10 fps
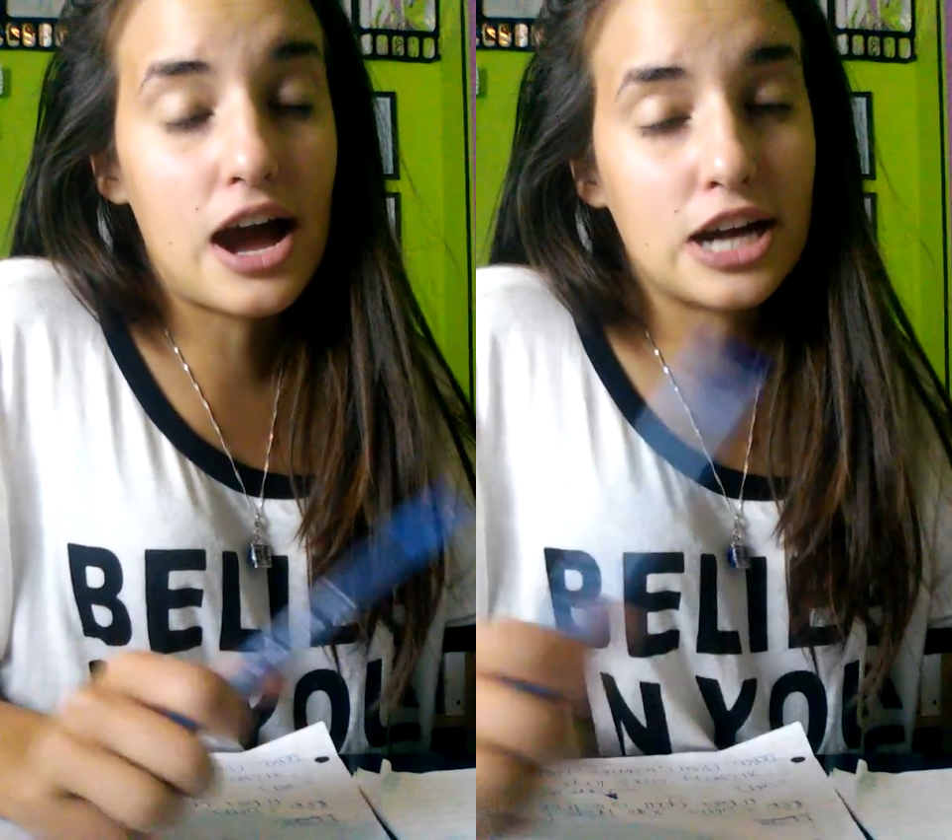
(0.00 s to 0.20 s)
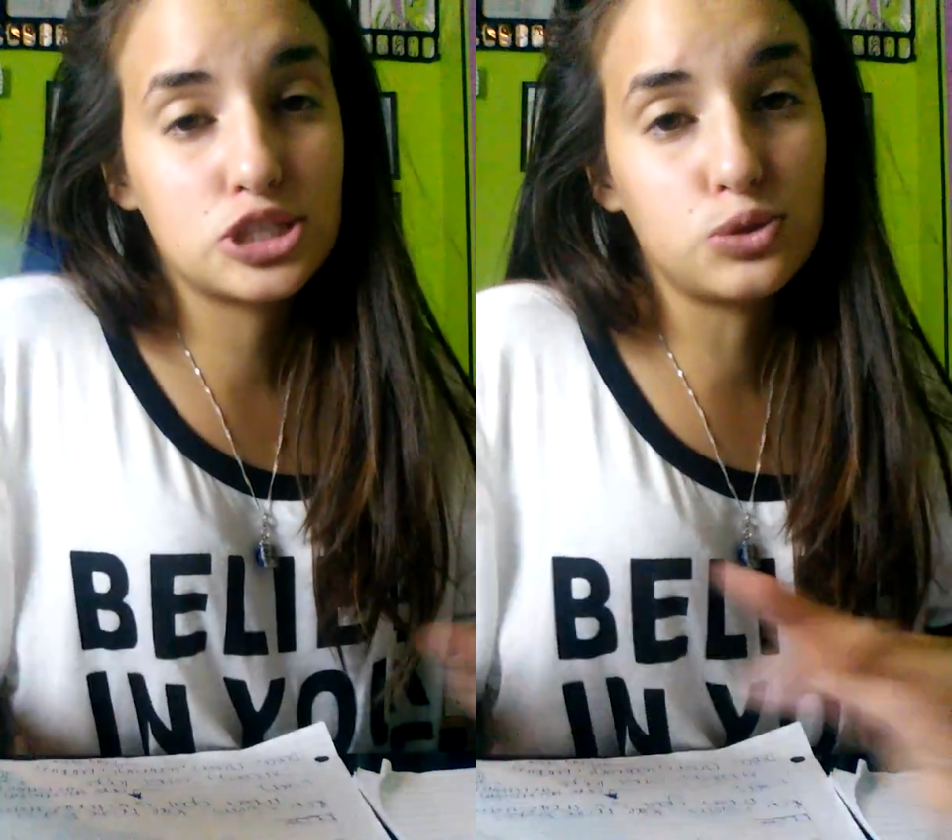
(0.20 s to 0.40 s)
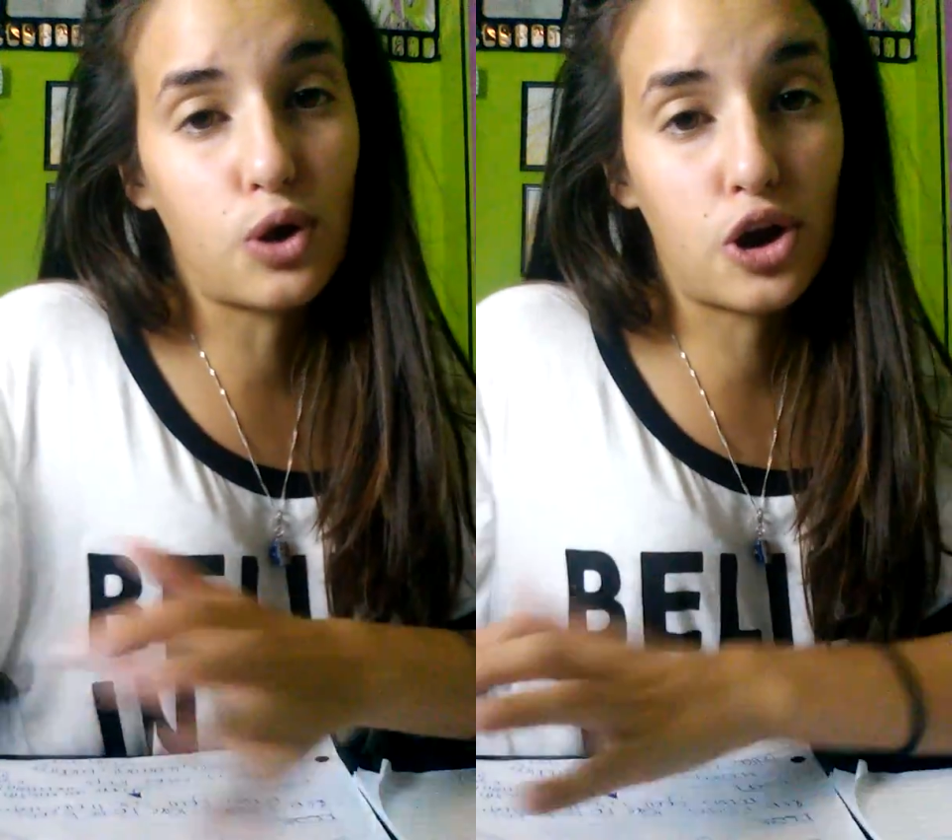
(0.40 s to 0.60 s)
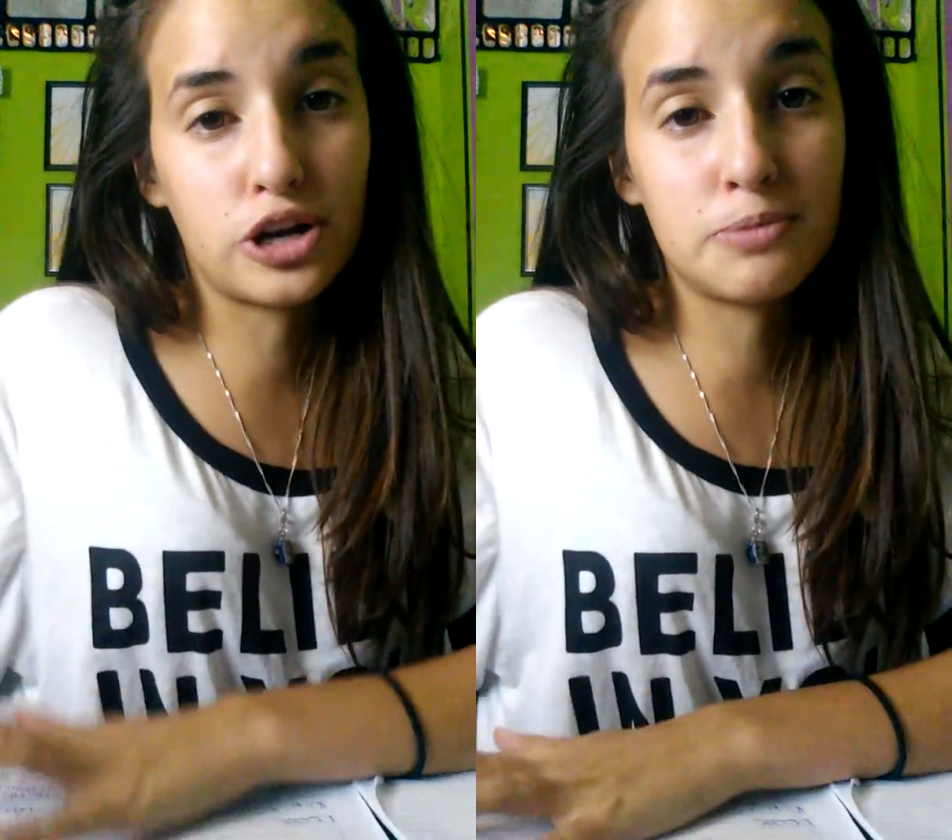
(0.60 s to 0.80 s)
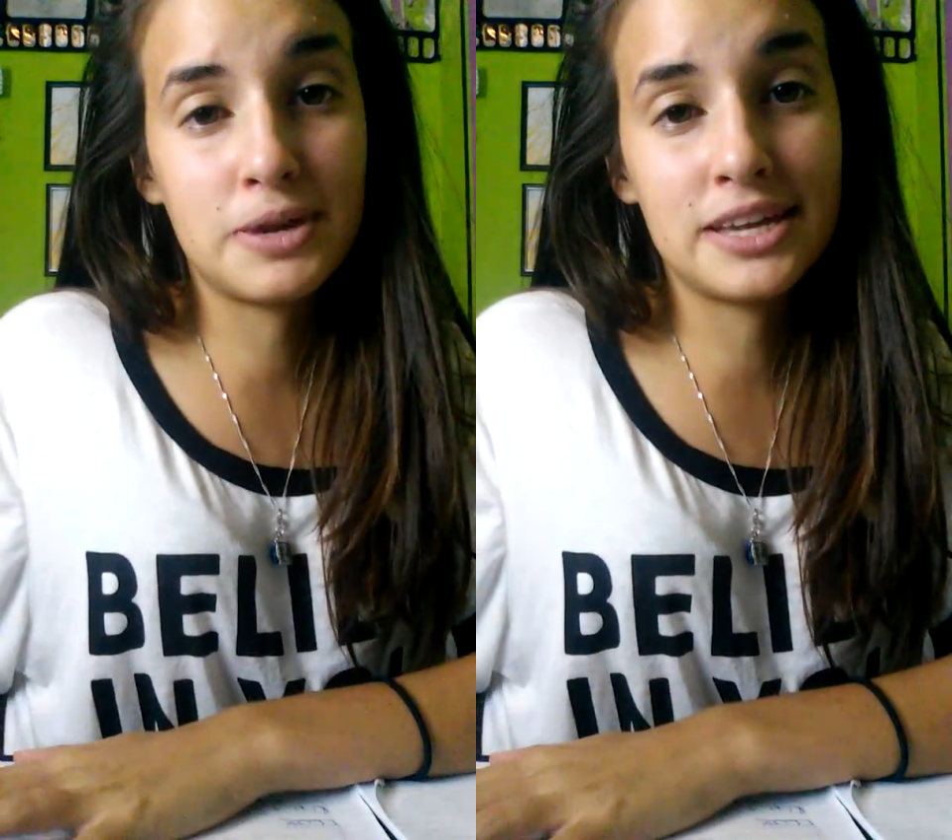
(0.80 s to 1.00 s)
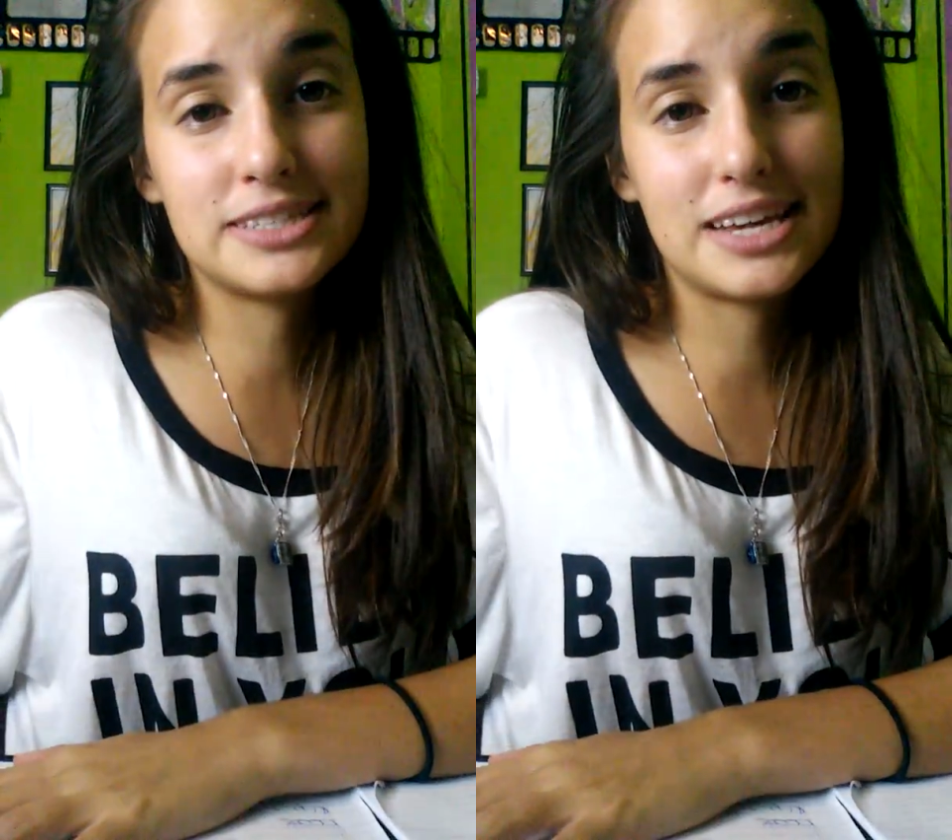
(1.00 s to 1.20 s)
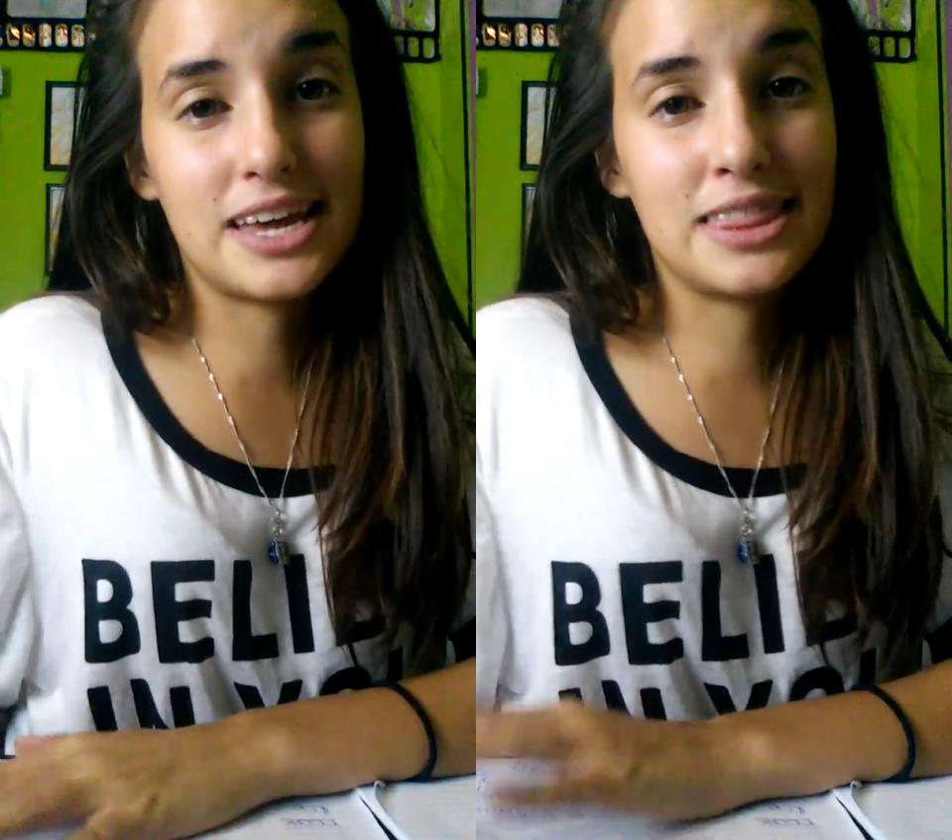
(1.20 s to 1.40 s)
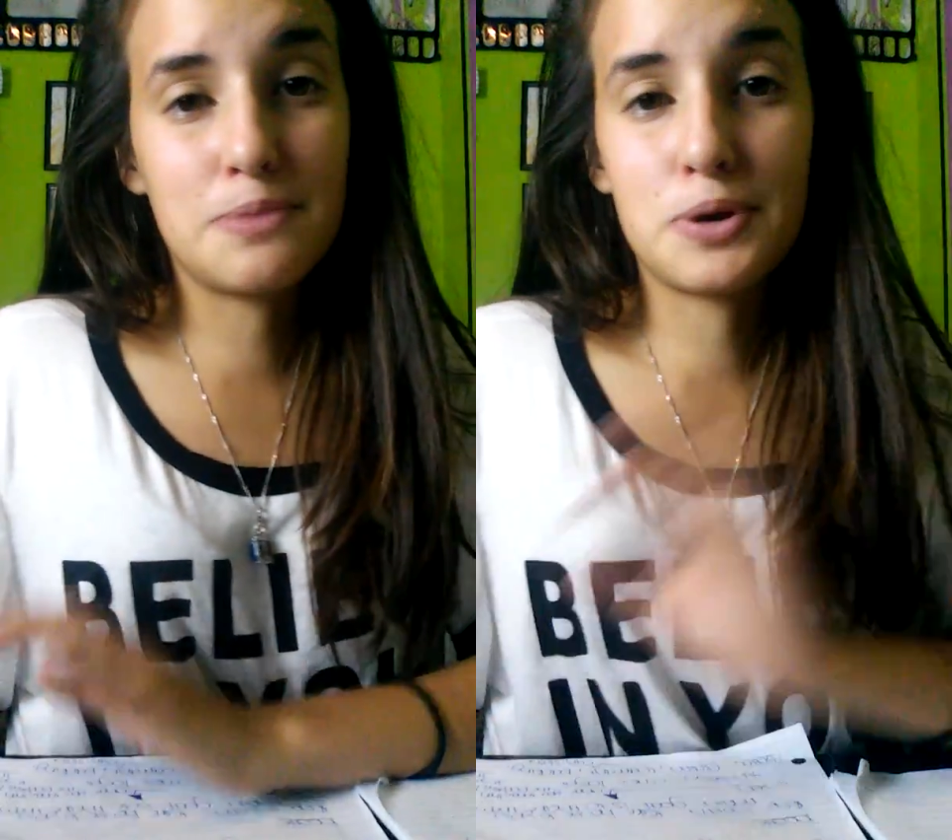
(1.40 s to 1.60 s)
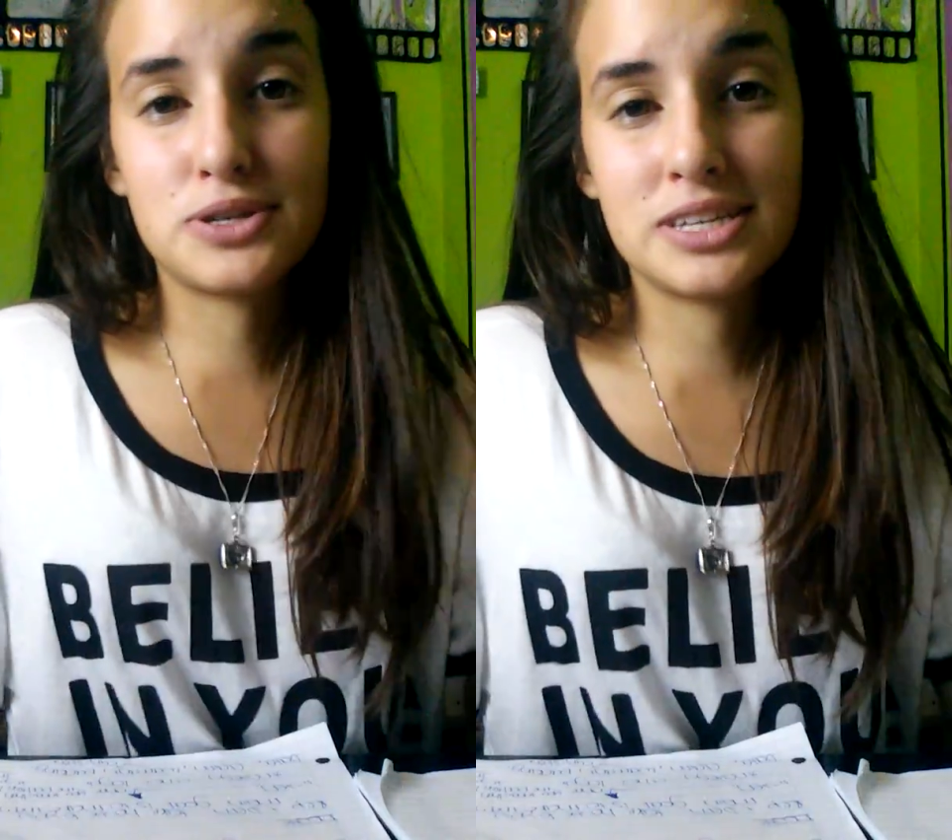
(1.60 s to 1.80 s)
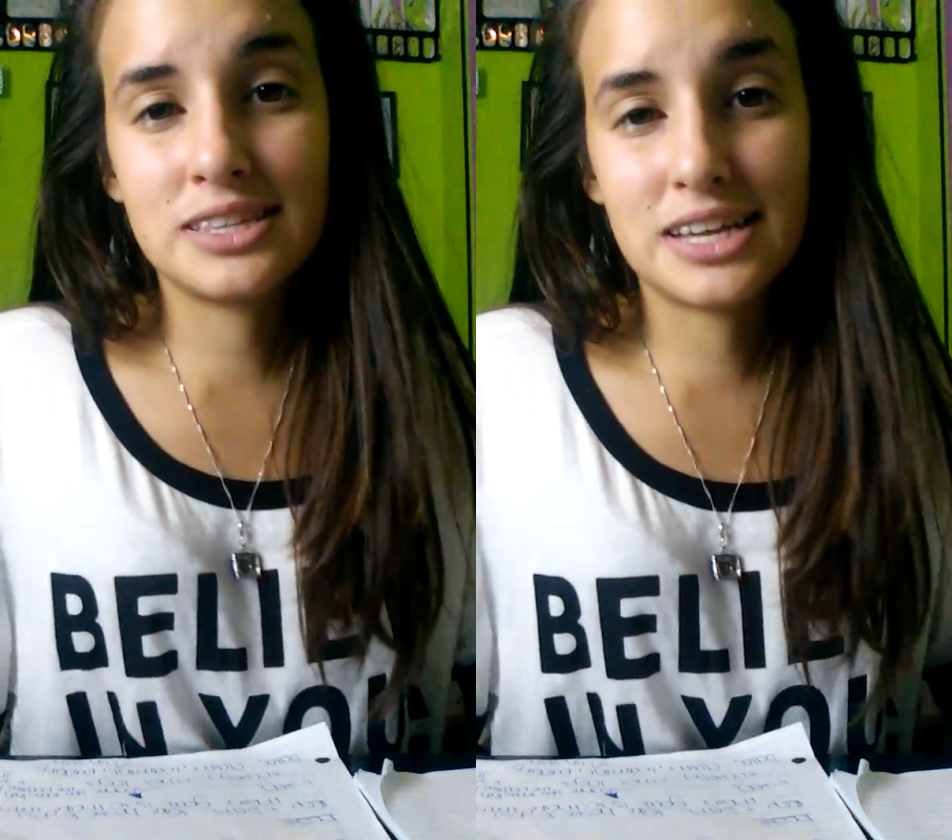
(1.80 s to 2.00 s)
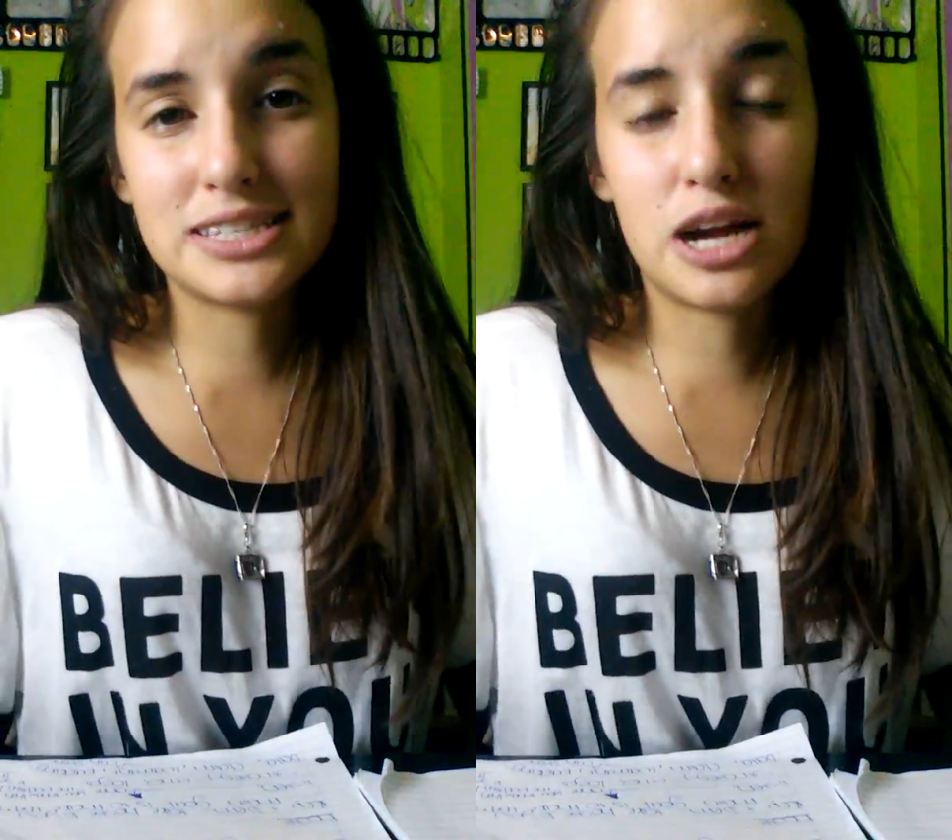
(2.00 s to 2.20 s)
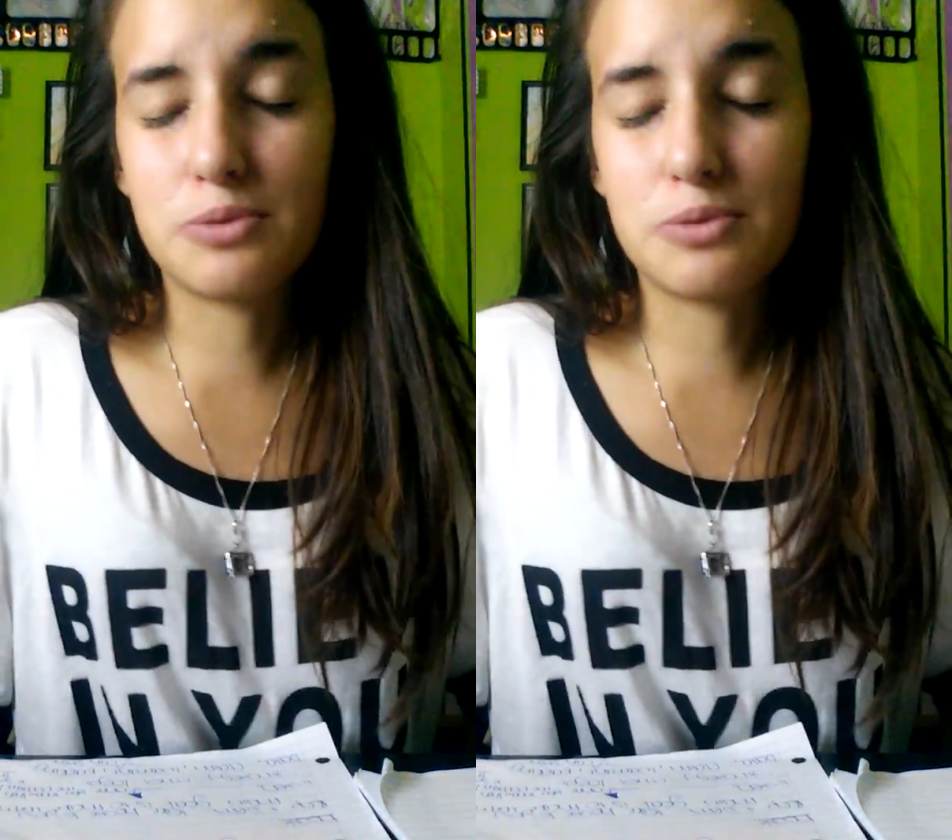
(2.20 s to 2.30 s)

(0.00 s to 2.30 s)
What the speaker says: actual argument and the person that's